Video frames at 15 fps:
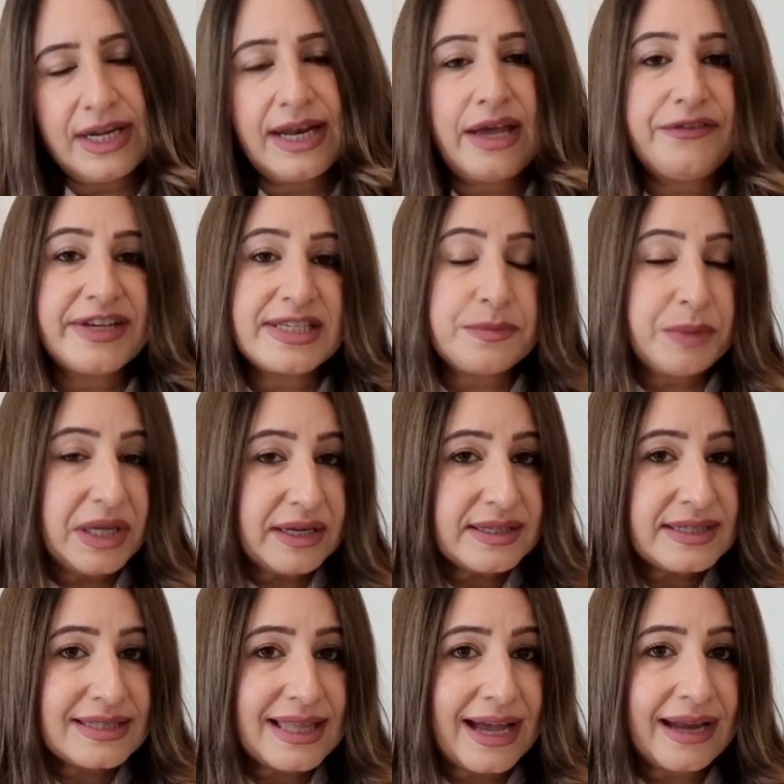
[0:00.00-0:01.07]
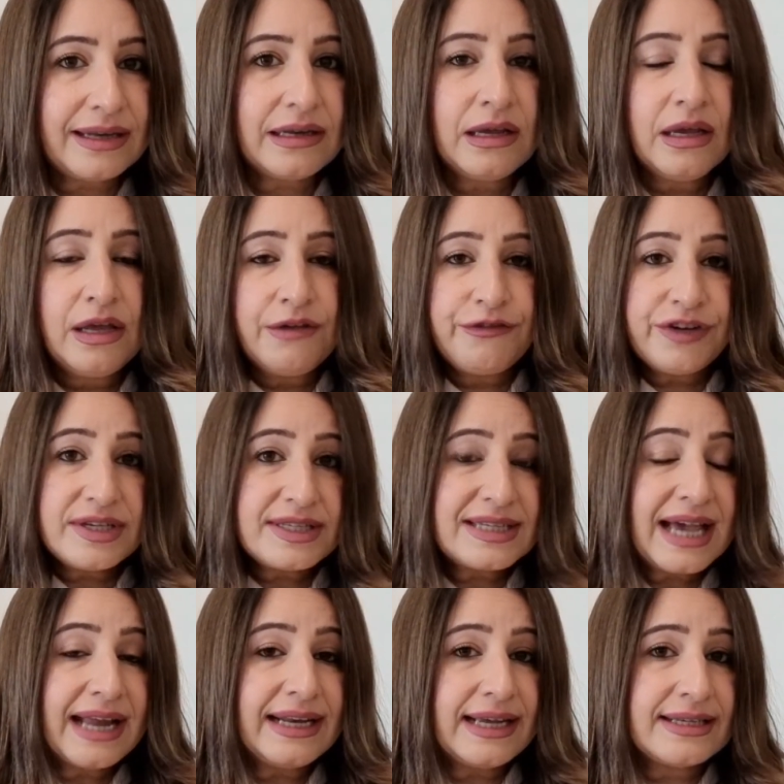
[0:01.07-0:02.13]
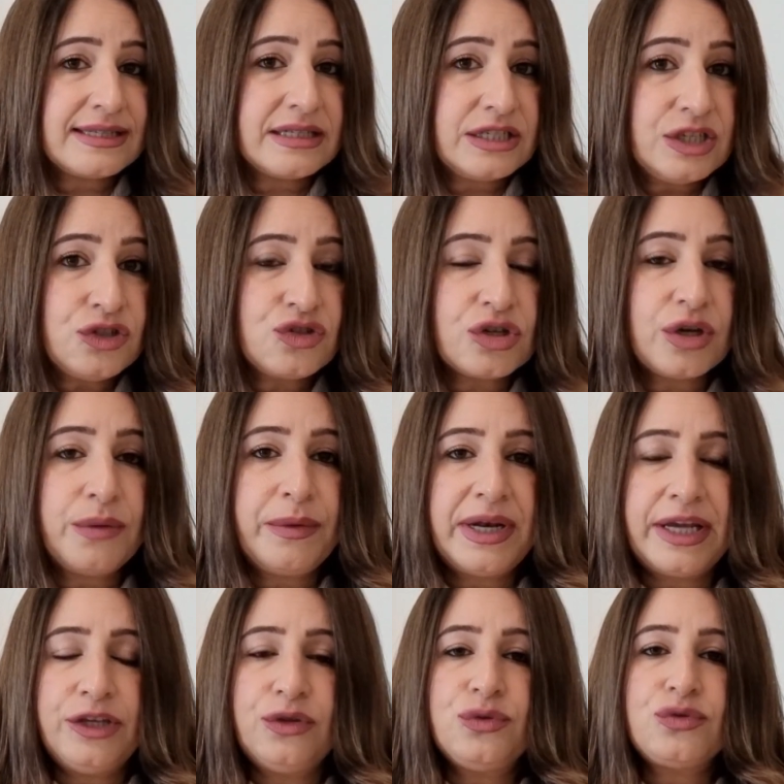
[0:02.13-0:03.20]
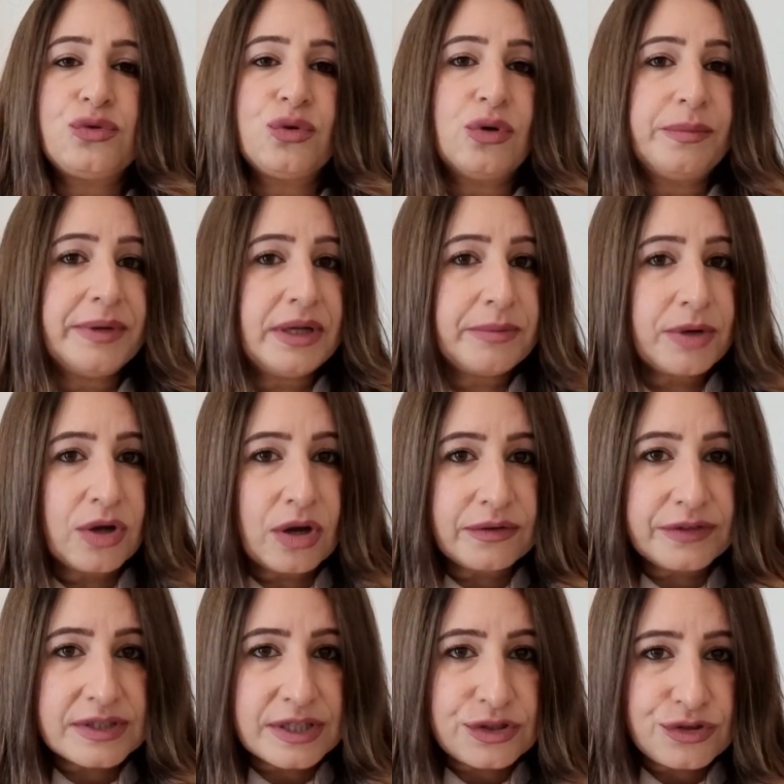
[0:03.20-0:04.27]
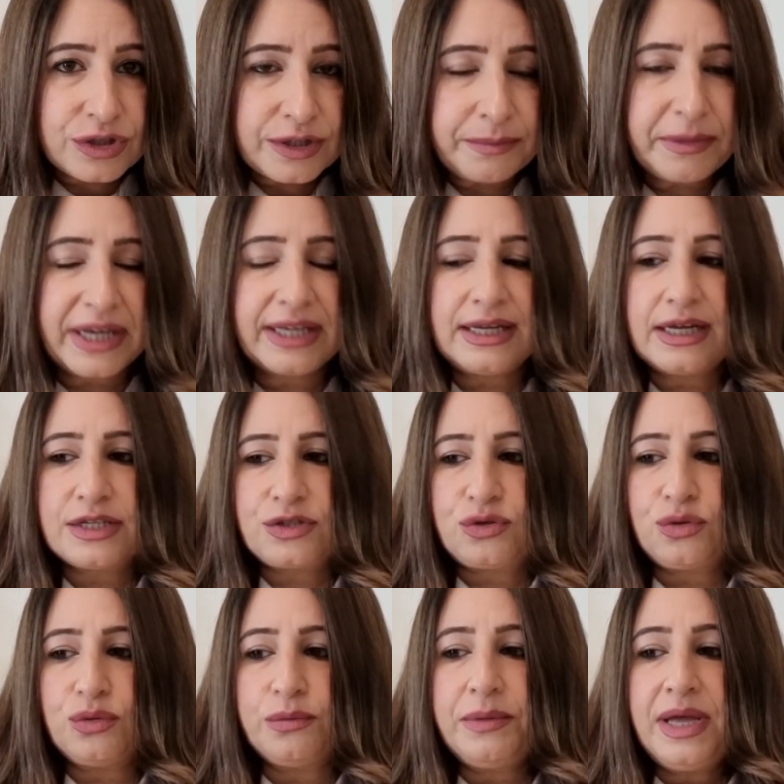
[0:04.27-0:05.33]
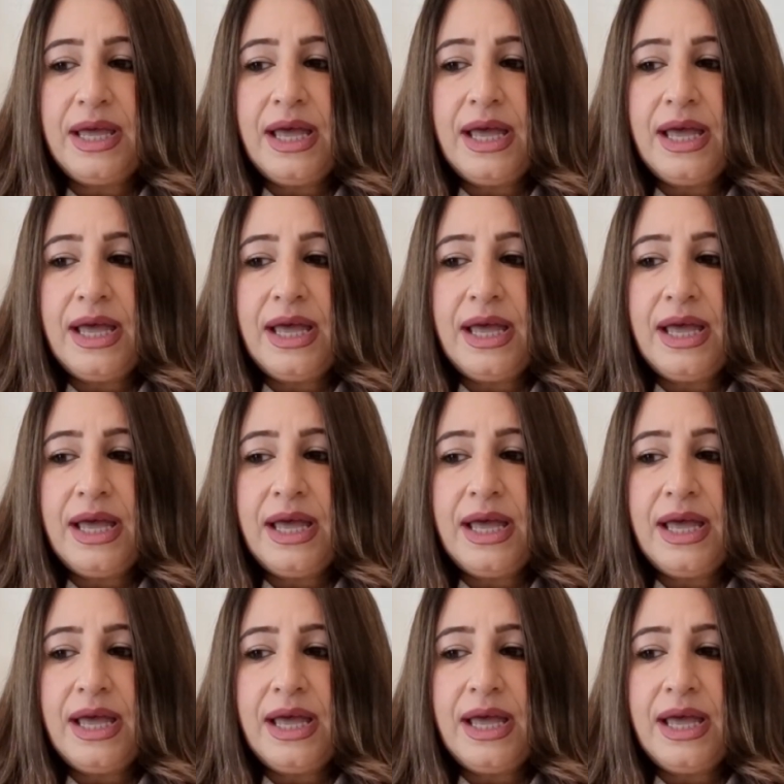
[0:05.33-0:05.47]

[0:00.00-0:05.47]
And I've experienced that firsthand as a teacher when I used to open up a conversation in my classroom.